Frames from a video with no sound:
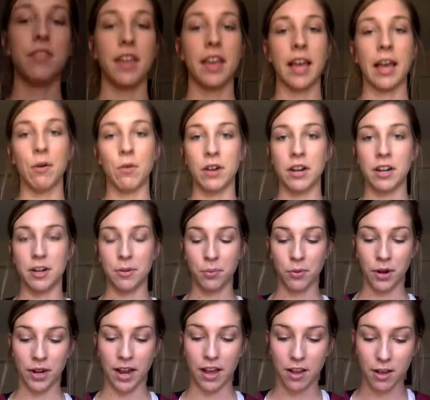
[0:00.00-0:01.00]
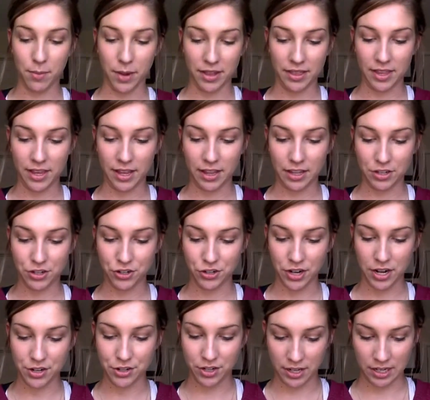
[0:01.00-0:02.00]
thing I wanted to point out about the
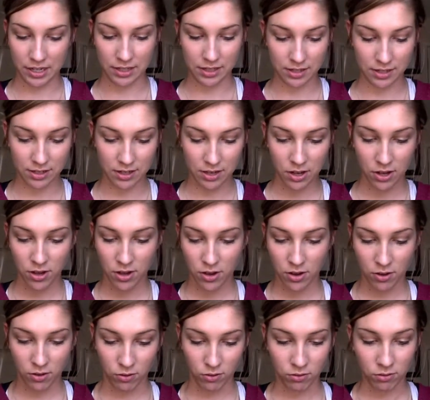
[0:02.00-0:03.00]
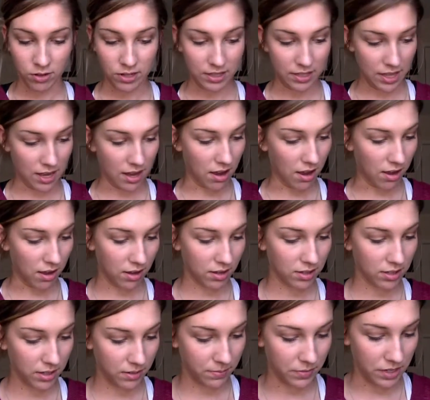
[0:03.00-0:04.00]
illustrations was the
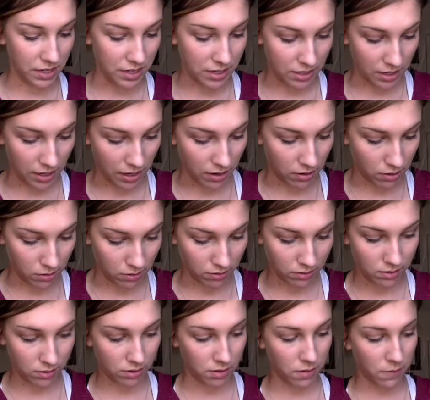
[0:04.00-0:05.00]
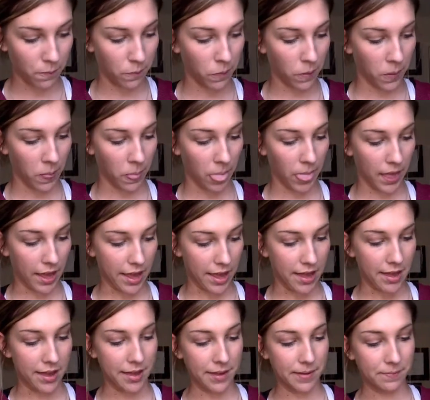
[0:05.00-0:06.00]
awesome details.
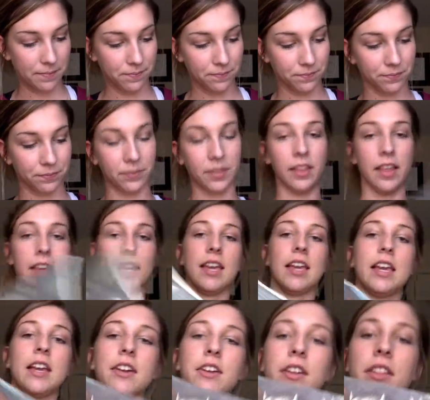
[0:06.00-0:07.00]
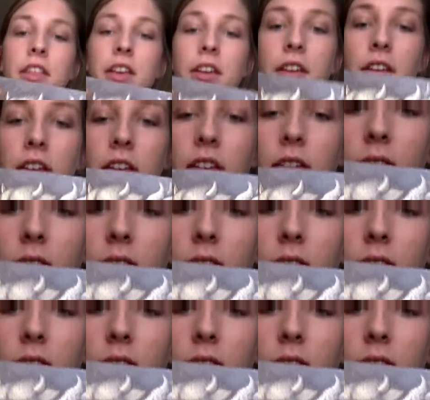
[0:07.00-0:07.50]
Like here in the